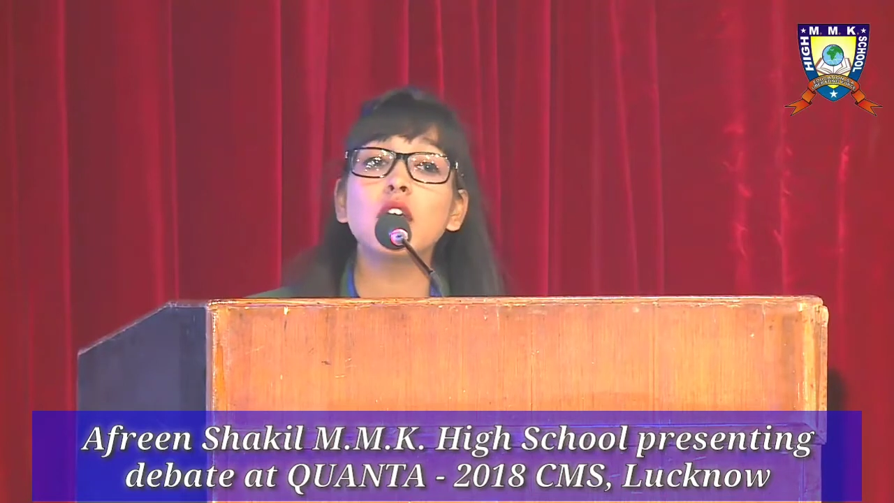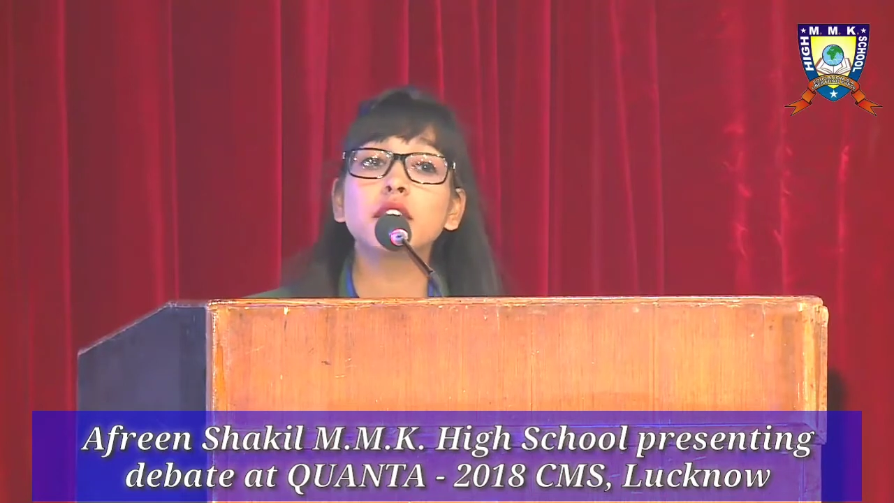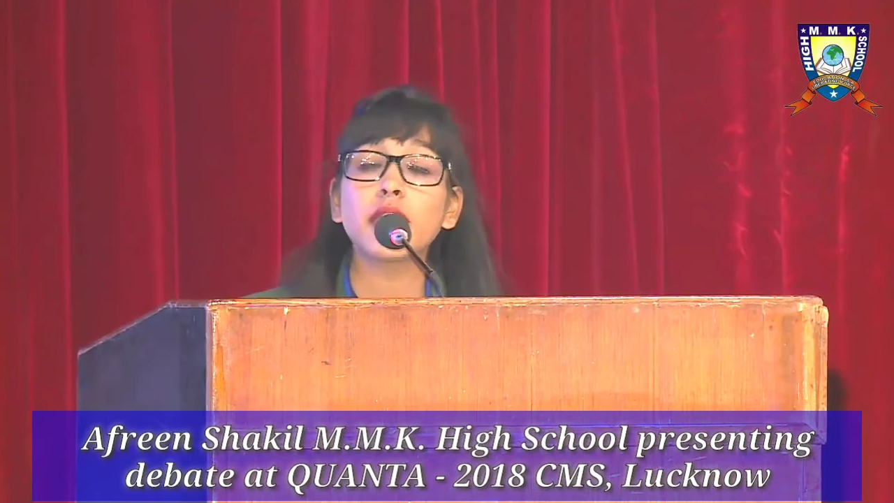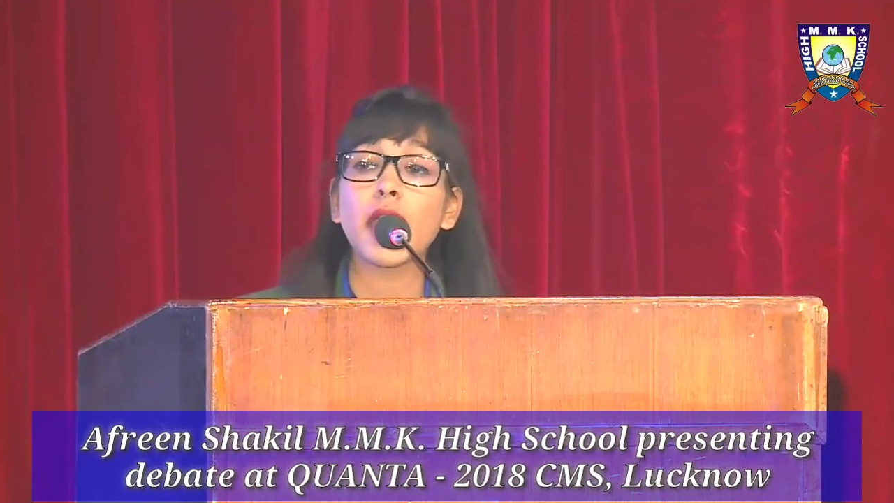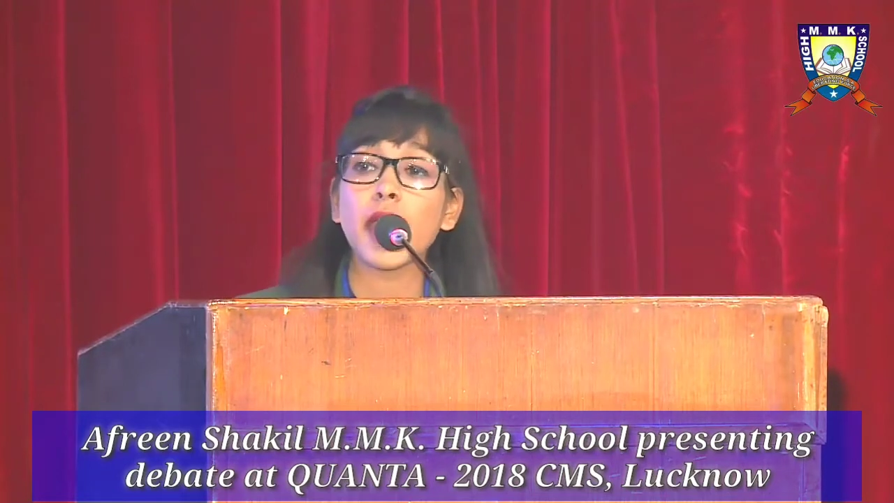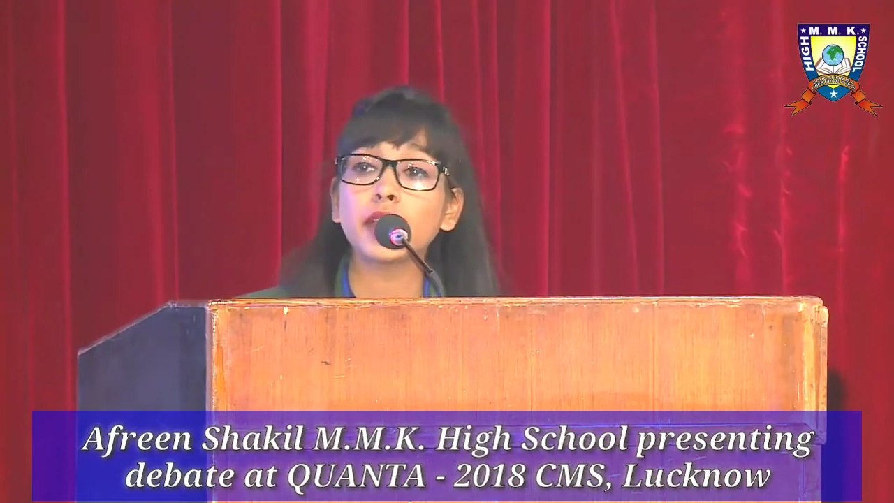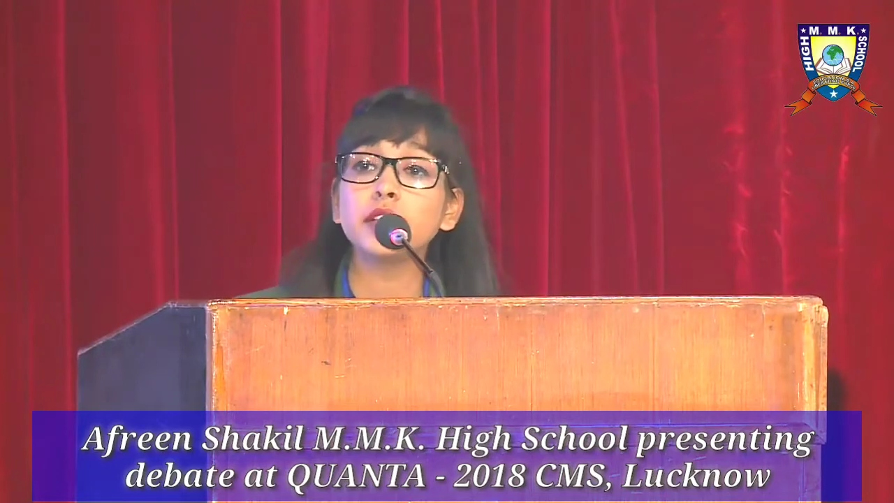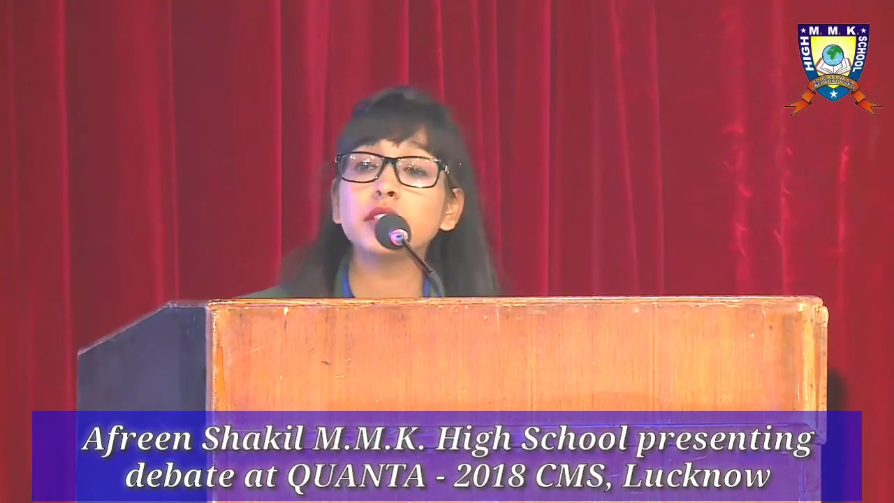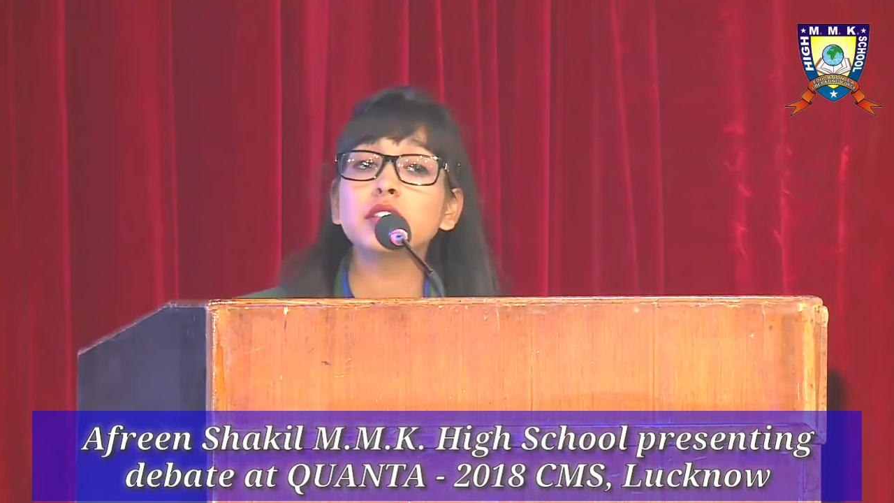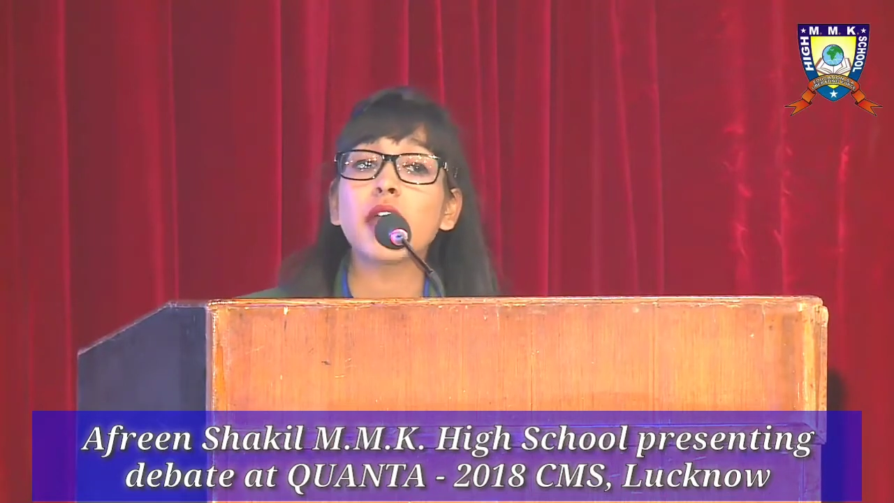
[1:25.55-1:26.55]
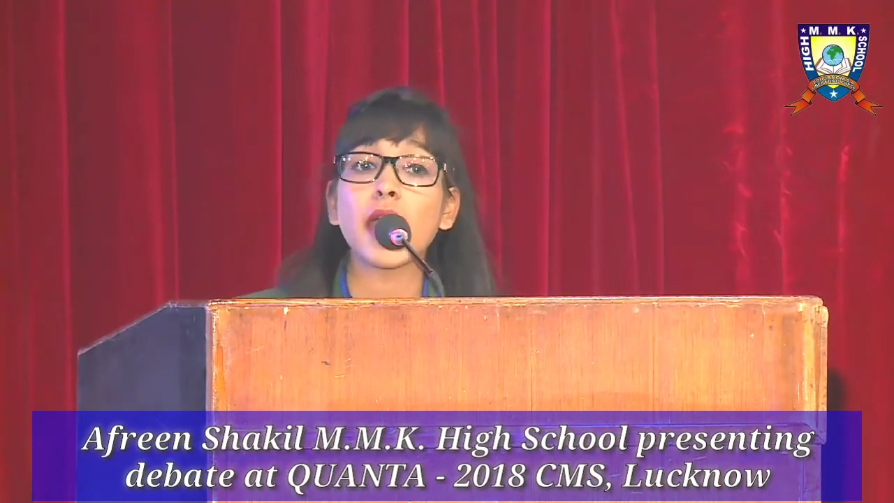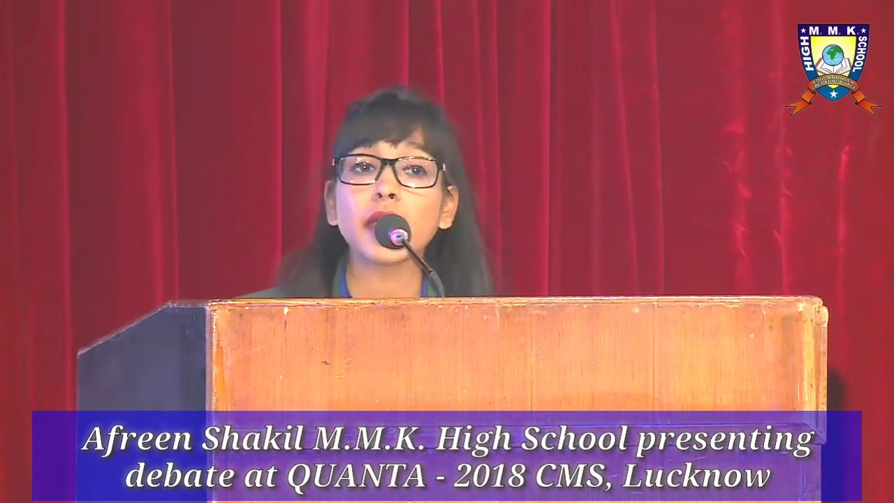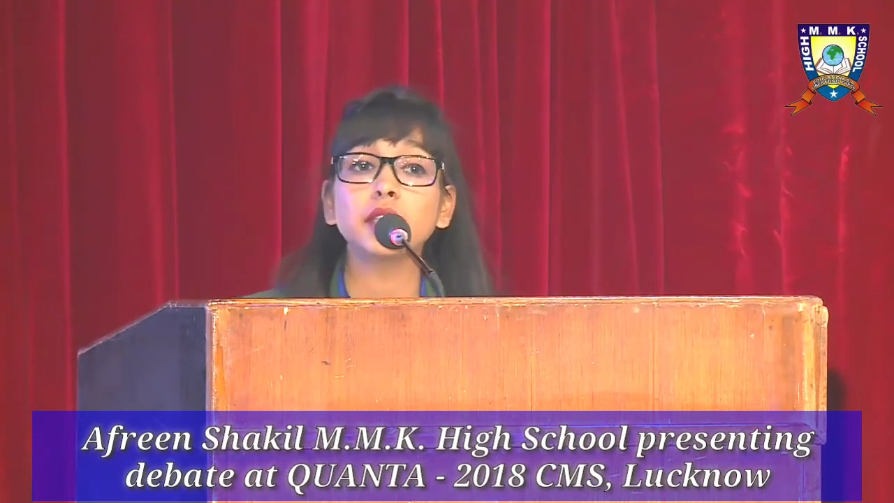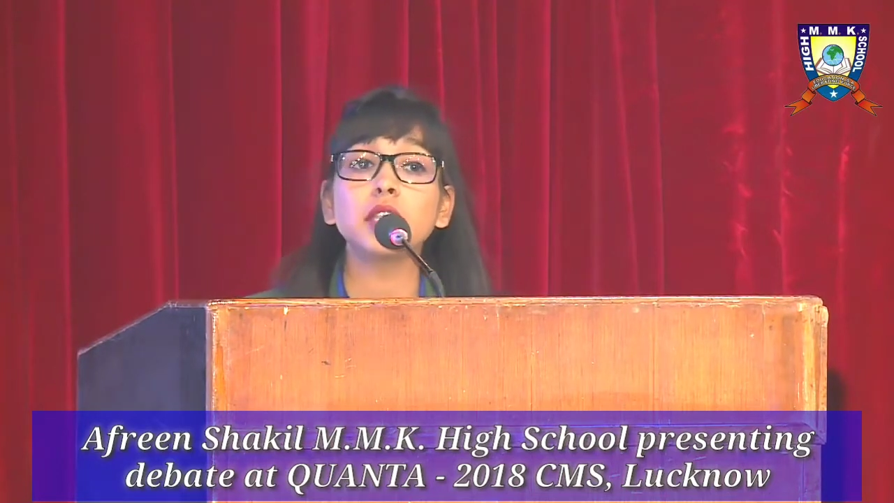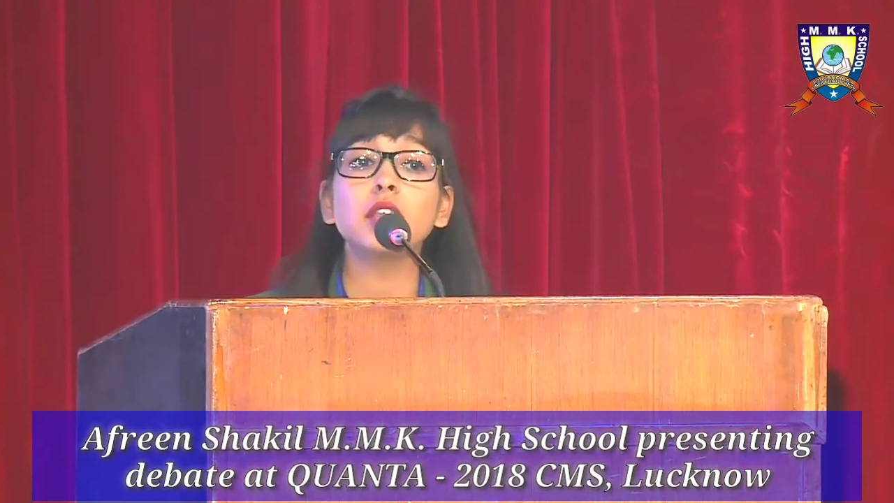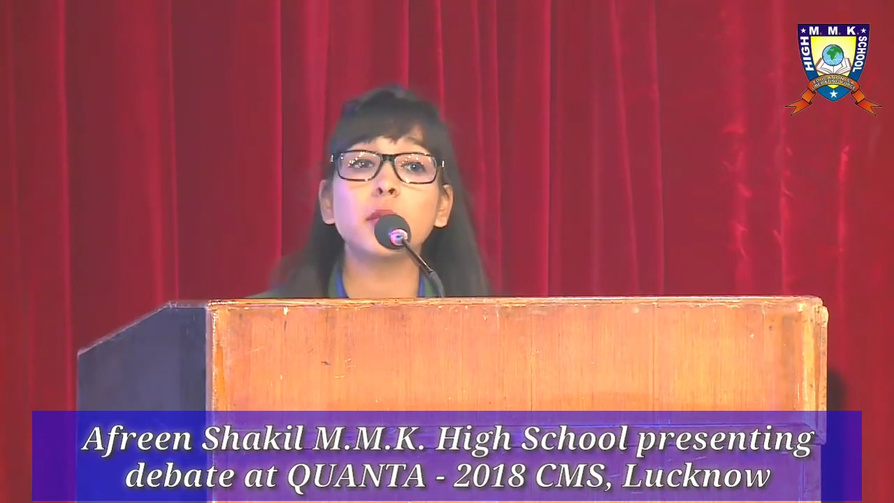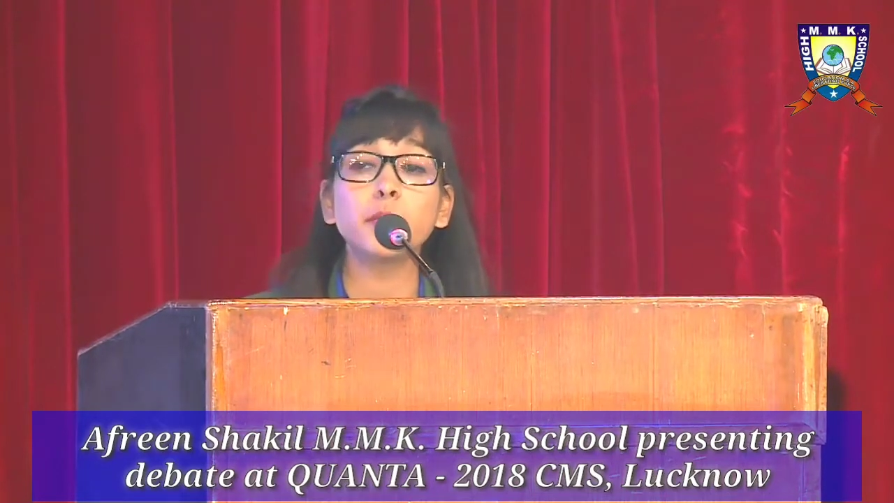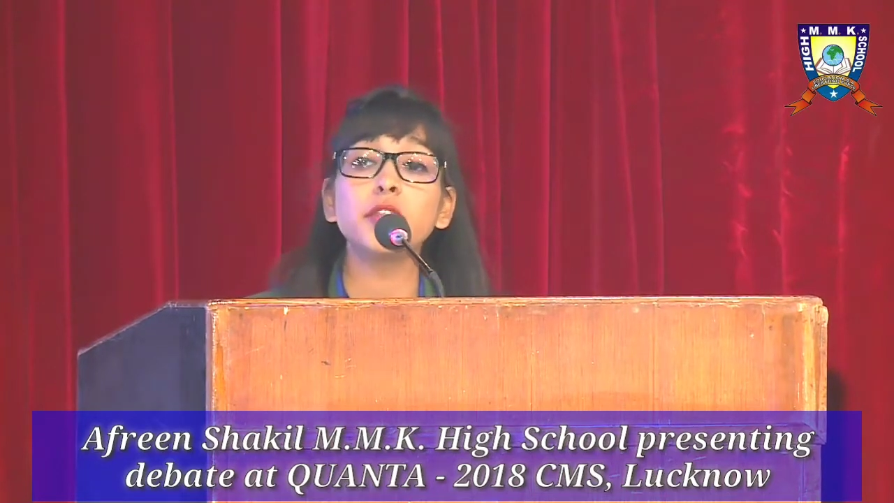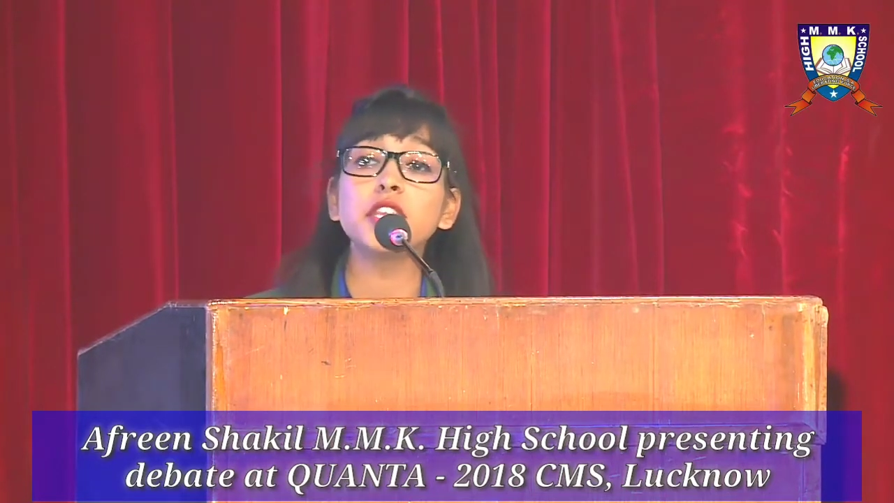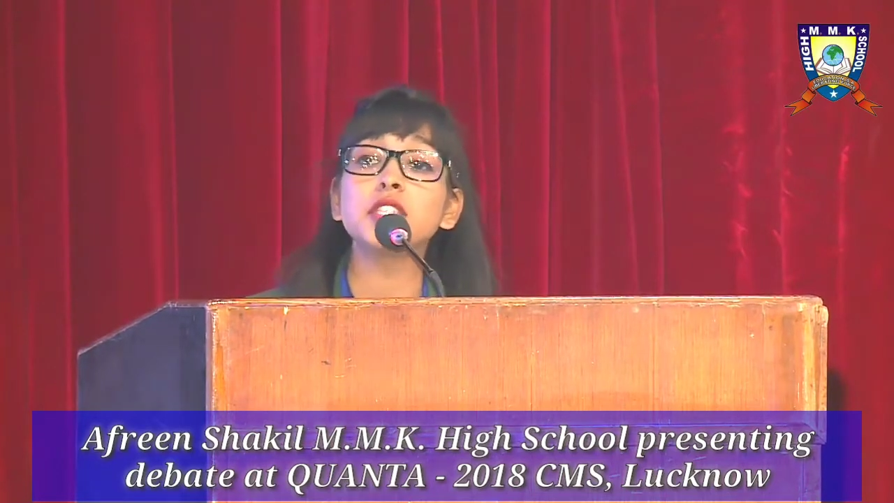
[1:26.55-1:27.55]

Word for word: the hackers hacked the company's